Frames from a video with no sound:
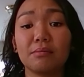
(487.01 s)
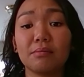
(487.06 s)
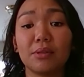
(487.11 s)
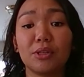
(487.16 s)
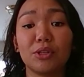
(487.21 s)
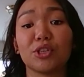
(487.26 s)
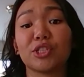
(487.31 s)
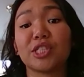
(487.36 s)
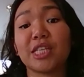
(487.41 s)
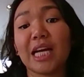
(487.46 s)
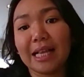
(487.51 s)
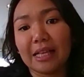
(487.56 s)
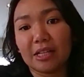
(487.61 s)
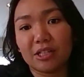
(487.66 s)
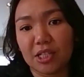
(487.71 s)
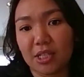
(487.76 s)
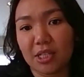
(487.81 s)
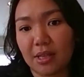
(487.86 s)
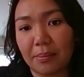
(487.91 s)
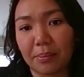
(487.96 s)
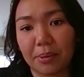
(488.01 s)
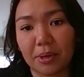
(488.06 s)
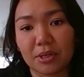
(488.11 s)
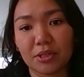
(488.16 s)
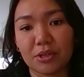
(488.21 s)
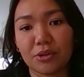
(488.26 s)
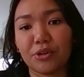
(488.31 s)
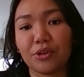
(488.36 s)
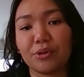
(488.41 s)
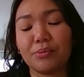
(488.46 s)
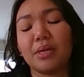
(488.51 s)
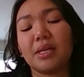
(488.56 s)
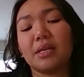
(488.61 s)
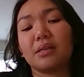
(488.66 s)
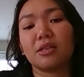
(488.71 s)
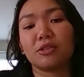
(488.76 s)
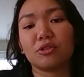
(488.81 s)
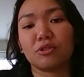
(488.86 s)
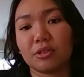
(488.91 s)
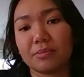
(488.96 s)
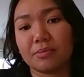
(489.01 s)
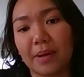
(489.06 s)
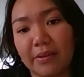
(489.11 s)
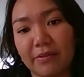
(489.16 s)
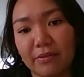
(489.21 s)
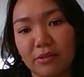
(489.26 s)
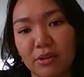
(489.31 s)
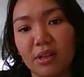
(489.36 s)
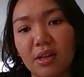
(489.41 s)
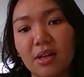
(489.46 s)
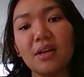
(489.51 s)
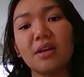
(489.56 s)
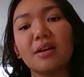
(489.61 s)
you're challenging that person or you're being disrespectful.